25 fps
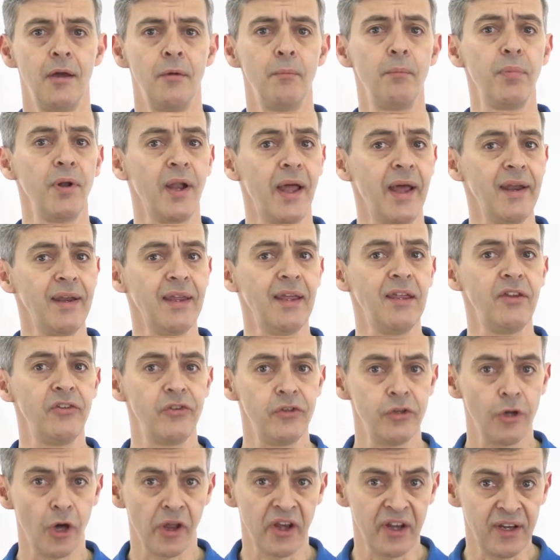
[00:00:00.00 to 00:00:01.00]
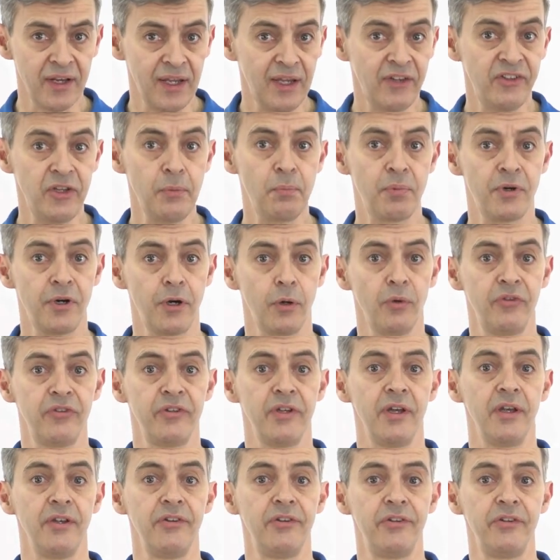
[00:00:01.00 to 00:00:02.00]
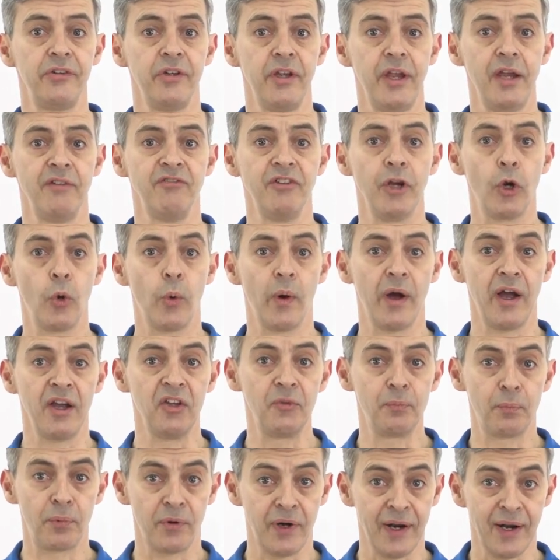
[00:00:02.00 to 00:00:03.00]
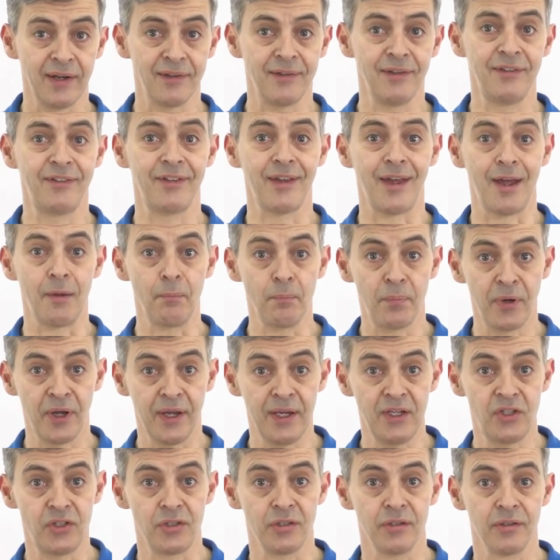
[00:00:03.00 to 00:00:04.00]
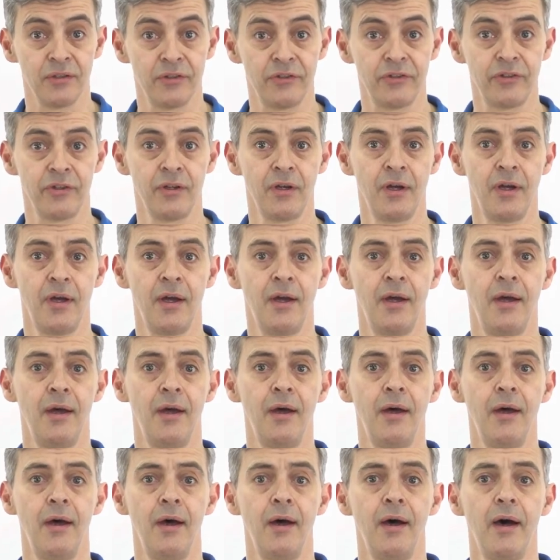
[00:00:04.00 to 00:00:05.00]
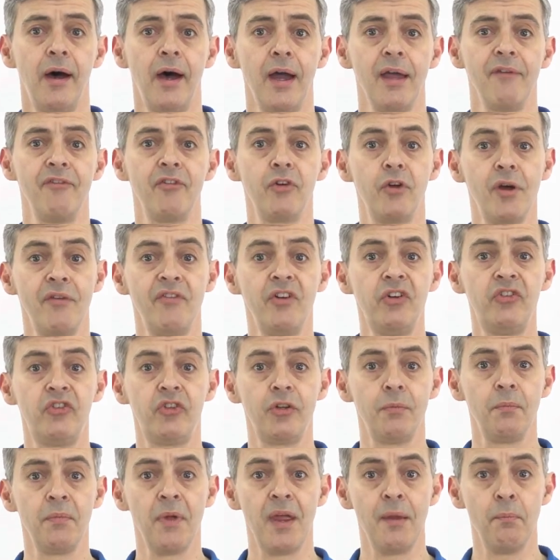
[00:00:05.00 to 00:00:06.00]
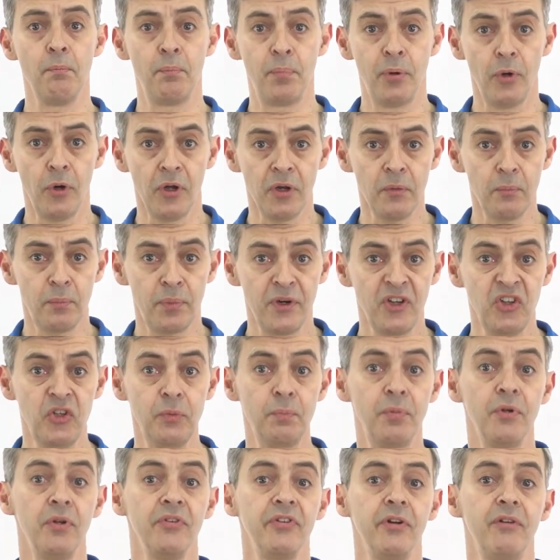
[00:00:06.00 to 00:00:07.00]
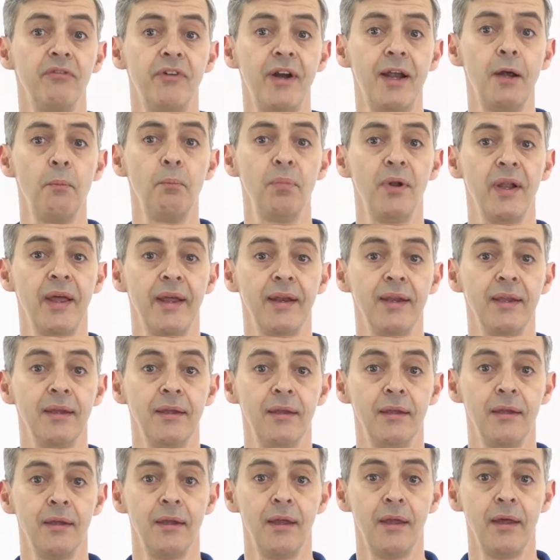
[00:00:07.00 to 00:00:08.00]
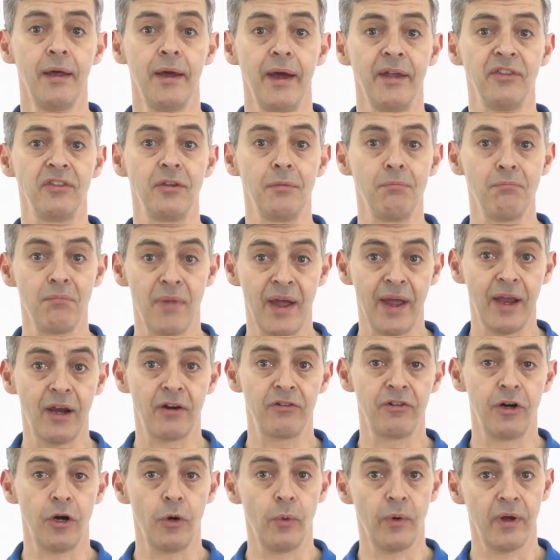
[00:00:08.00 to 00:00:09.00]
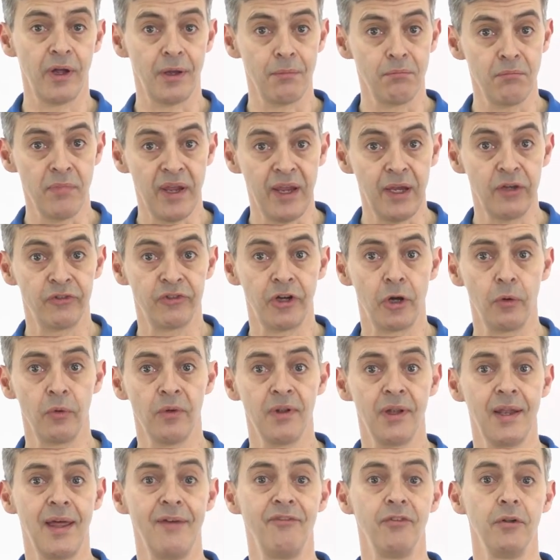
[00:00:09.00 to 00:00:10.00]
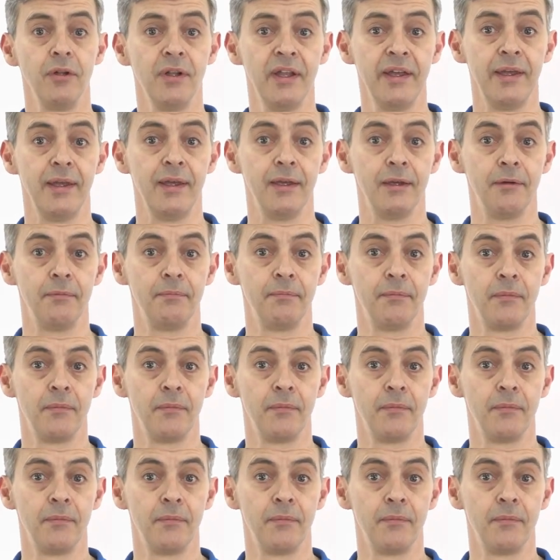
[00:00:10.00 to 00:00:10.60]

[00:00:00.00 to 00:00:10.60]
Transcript: Planning is not an easy process. It requires practice and patience. I have covered some important principles around planning at the macro and meso level here,